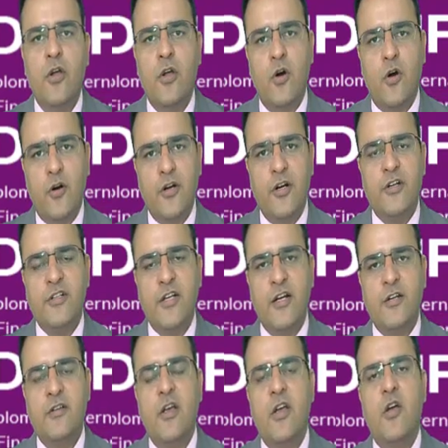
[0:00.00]
ordinary
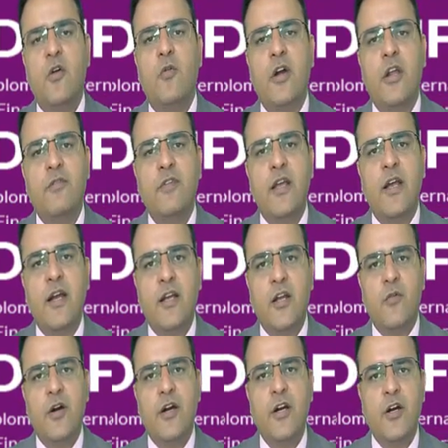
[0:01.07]
shares, what if they get
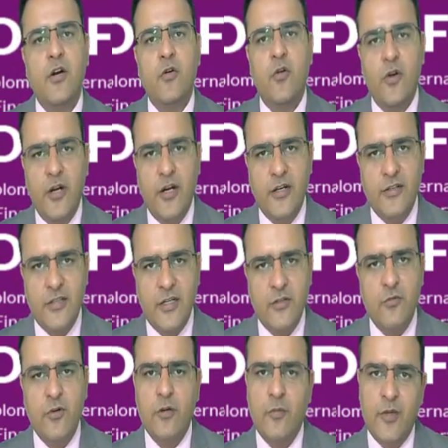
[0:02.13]
converted into ordinary shares?
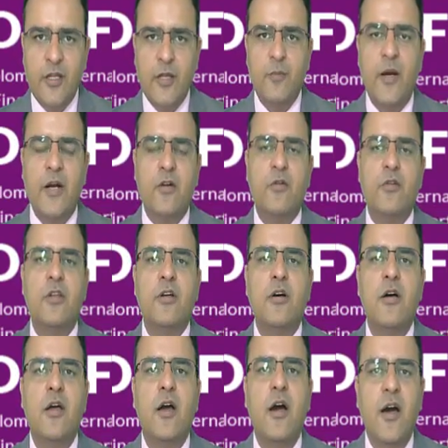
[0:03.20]
What will be the impact on the
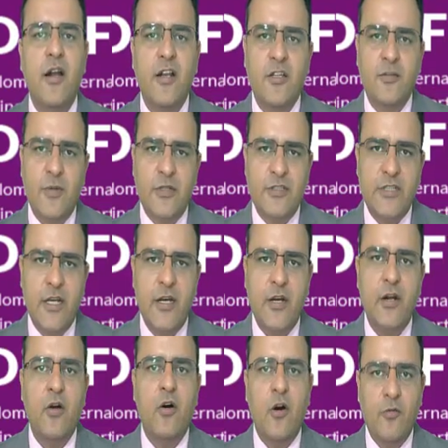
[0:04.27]
earnings per
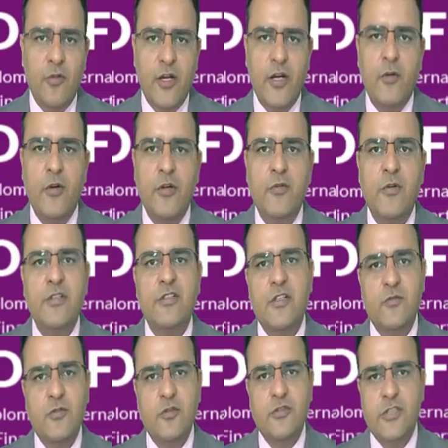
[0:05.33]
share of the individuals in
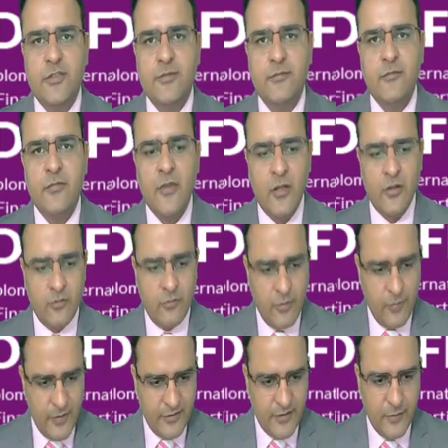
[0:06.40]
future? So we
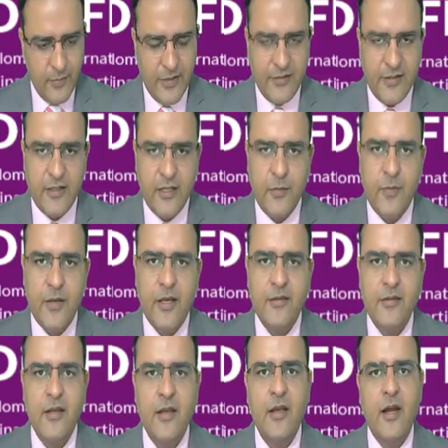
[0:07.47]
present basic
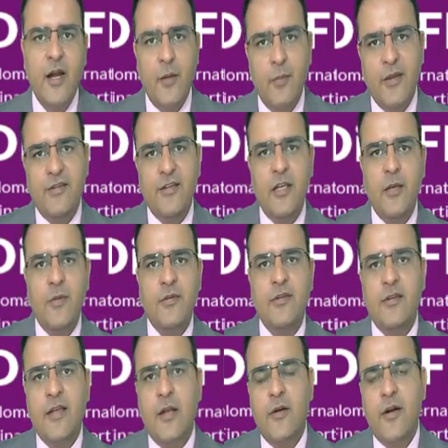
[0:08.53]
EPS, and basic EPS
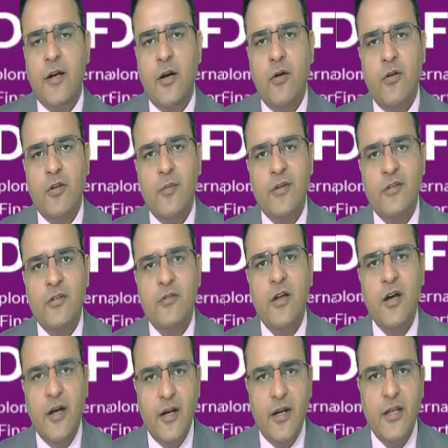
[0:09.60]
is calculated on the basis of
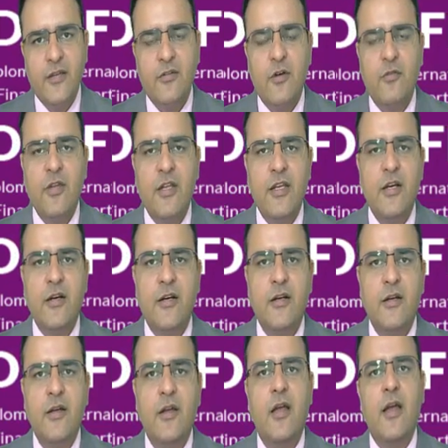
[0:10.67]
the earnings of the year,
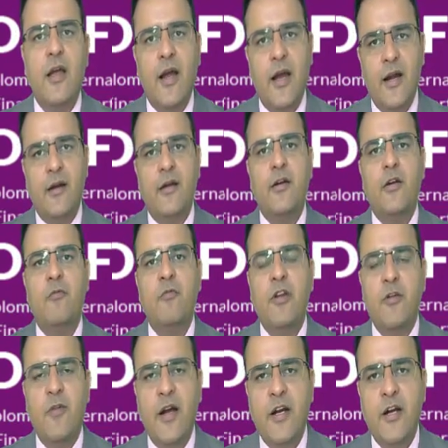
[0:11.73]
and we
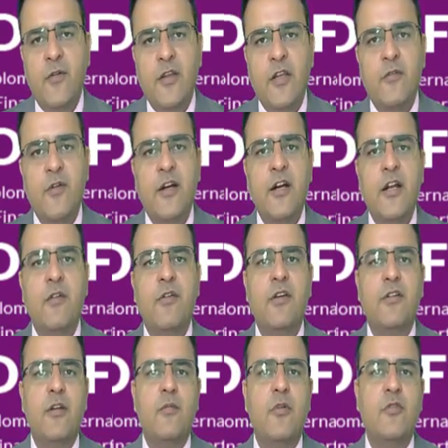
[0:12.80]
divide it with the weighted
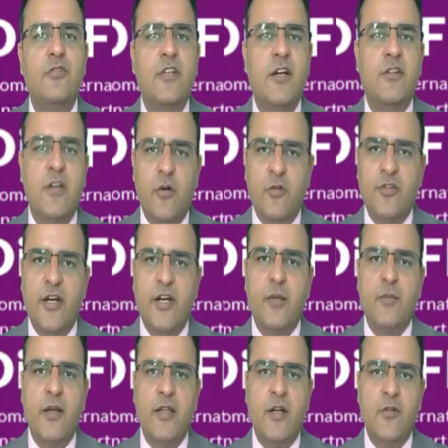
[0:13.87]
average number of shares outstanding
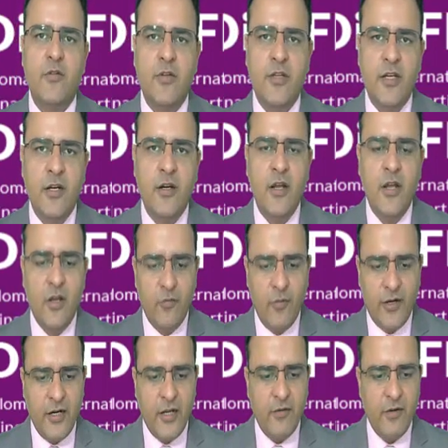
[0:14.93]
by the end of the year.
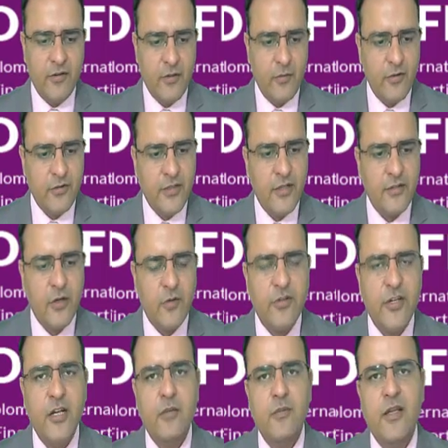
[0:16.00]
Weighted average number of shares
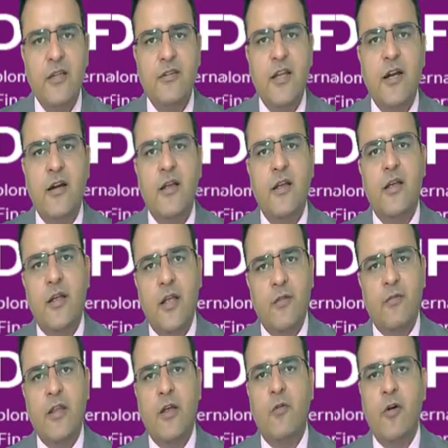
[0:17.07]
outstanding means that
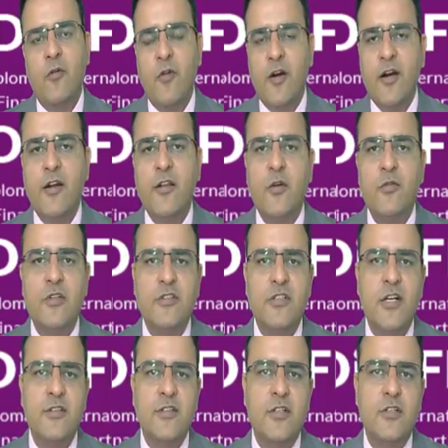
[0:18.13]
if there were 100,000
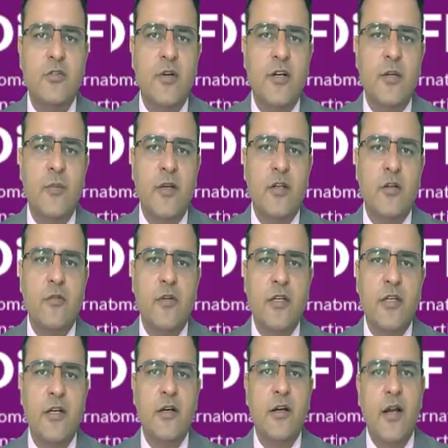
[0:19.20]
shares in issue at the beginning of the
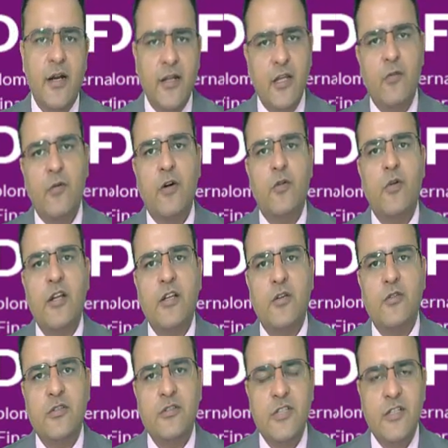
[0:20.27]
year, and there were
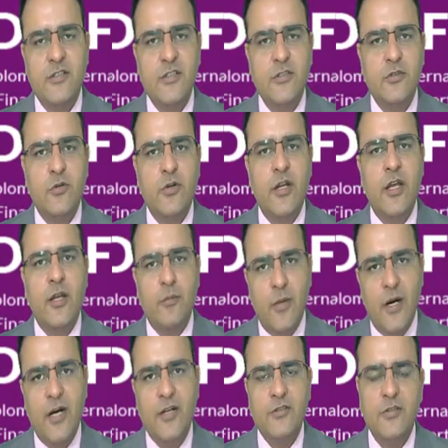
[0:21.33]
20,000 shares issued in
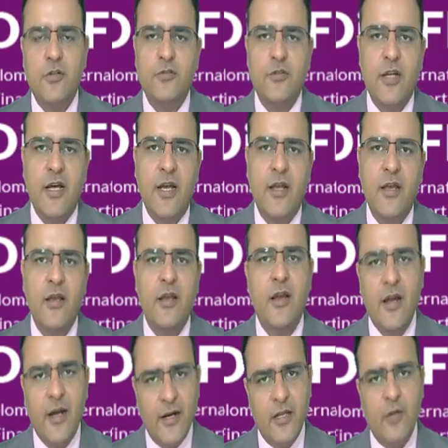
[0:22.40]
March or July,
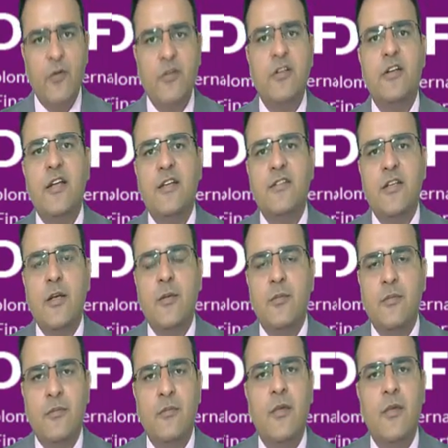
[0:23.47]
and there was a treasury